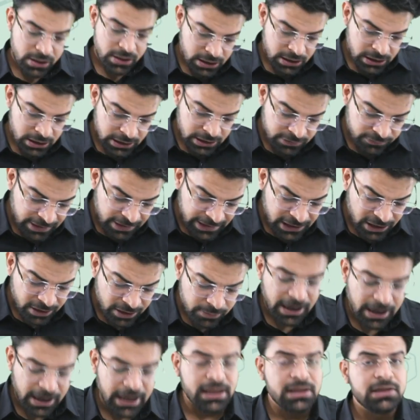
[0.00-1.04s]
divided
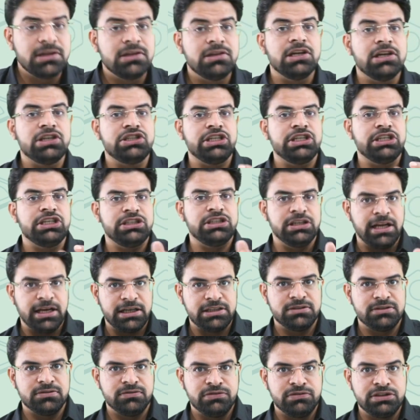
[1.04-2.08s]
by the change in x,
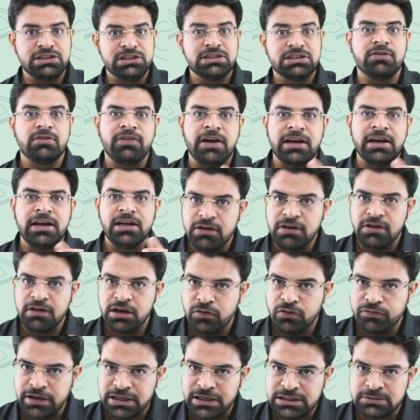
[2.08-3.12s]
which is the final value of
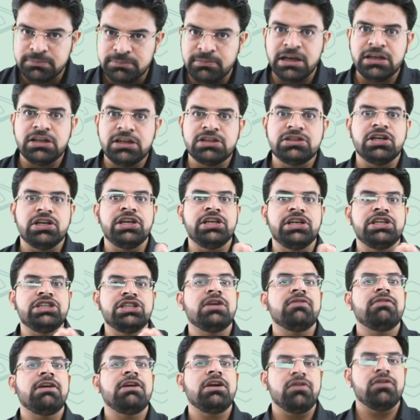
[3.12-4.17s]
x minus initial
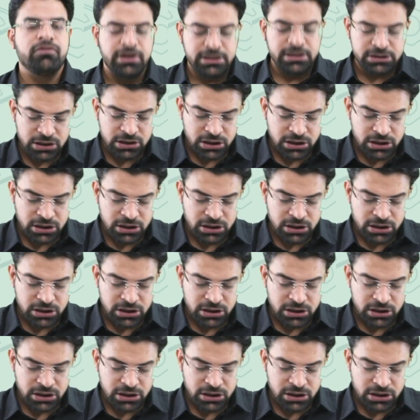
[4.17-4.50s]
value of x.